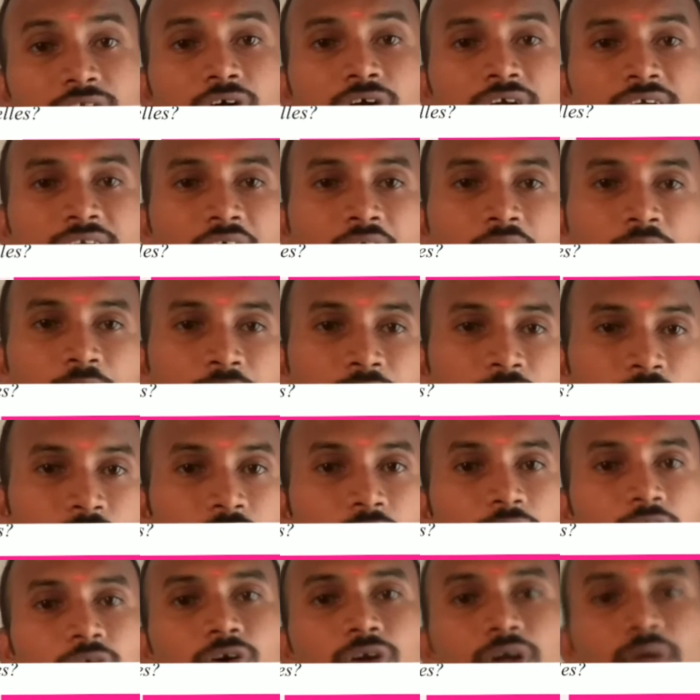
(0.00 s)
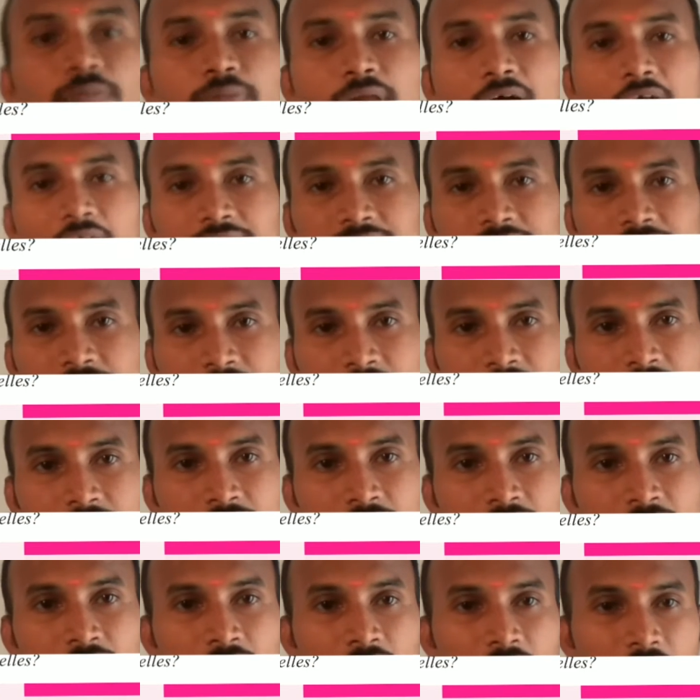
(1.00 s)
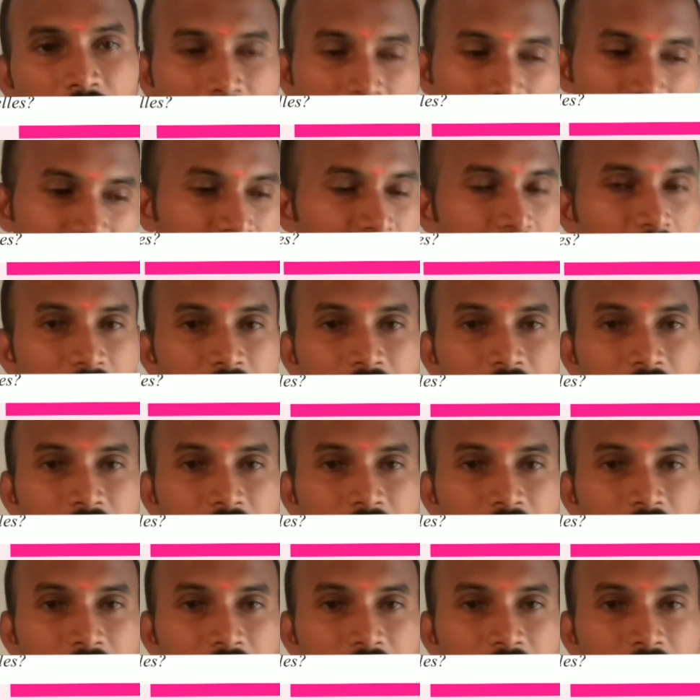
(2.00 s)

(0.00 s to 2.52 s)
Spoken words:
without damage to the chloroplast. Next